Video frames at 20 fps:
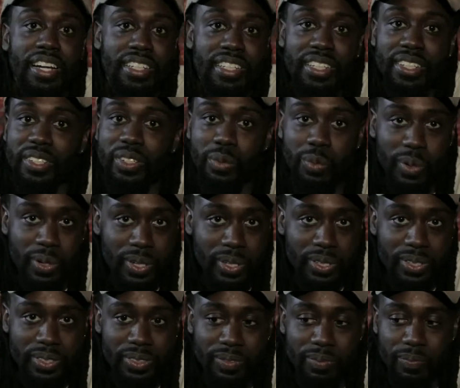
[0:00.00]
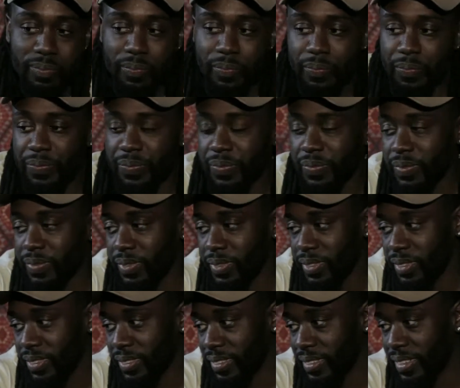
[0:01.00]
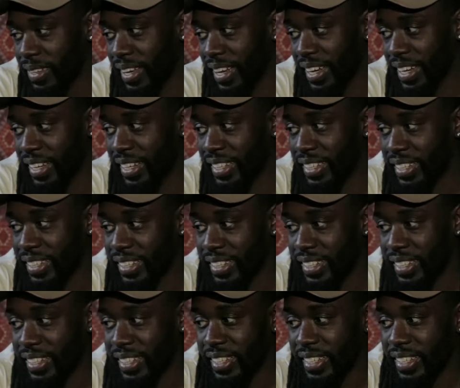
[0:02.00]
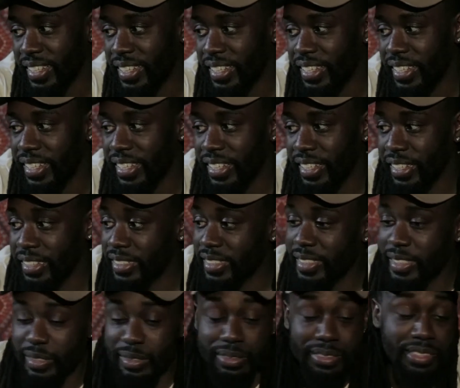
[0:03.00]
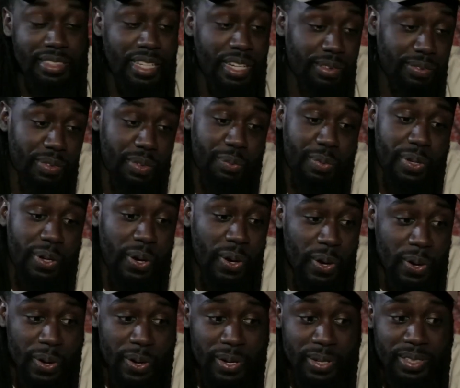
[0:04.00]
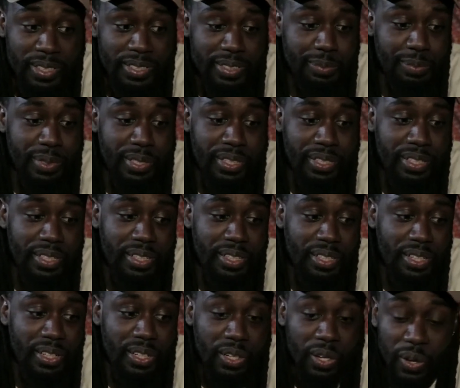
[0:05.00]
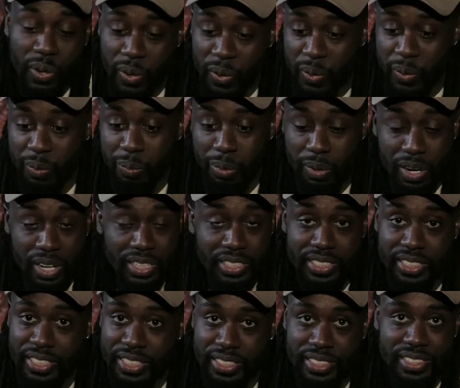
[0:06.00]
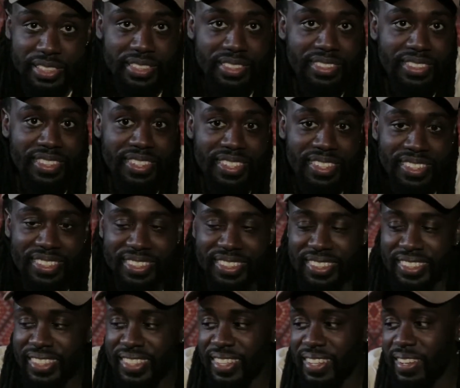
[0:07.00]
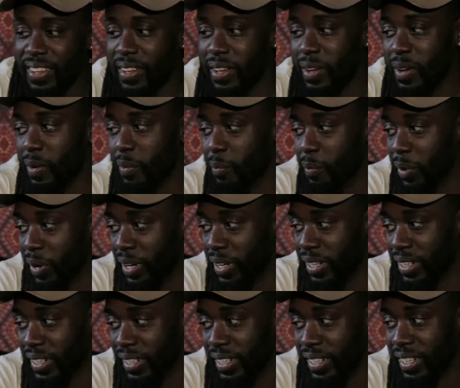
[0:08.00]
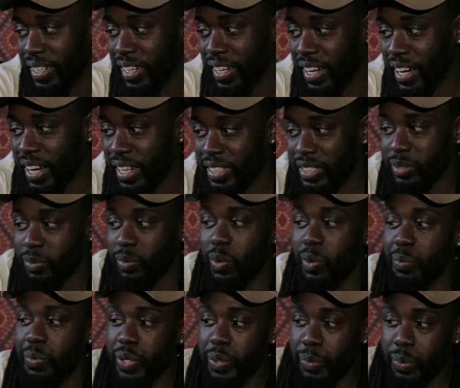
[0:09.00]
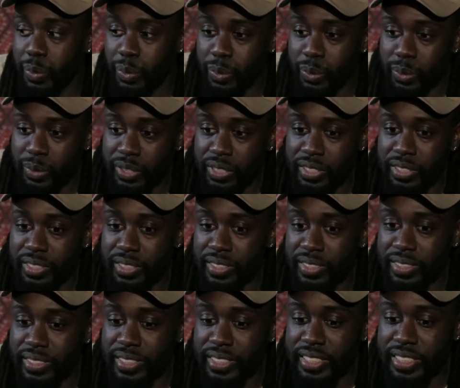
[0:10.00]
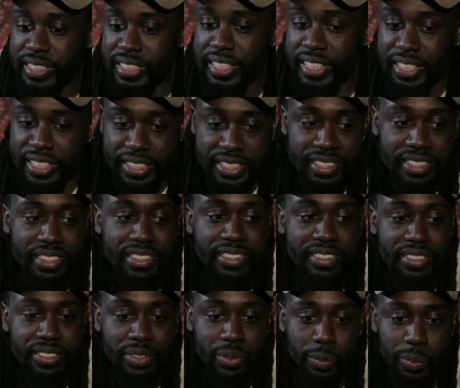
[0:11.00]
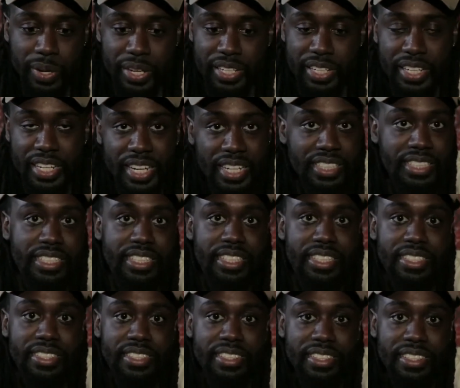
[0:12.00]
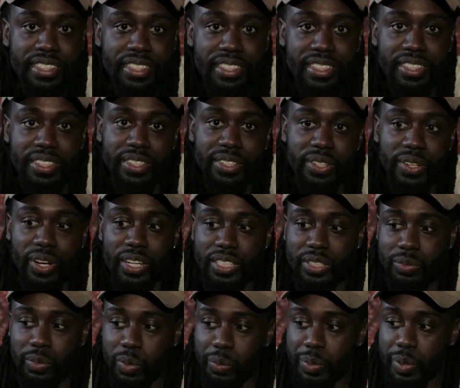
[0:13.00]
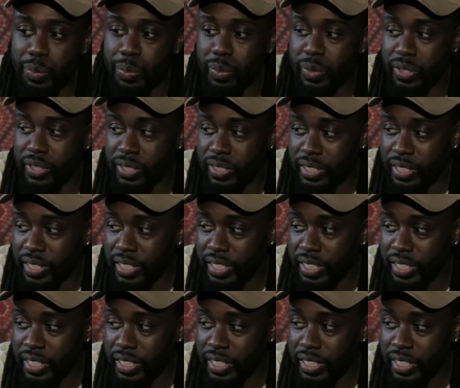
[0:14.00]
out there in the world. And it's definitely been hard. It's been a long process. But I just want people to see it the way that I see it. I just want people to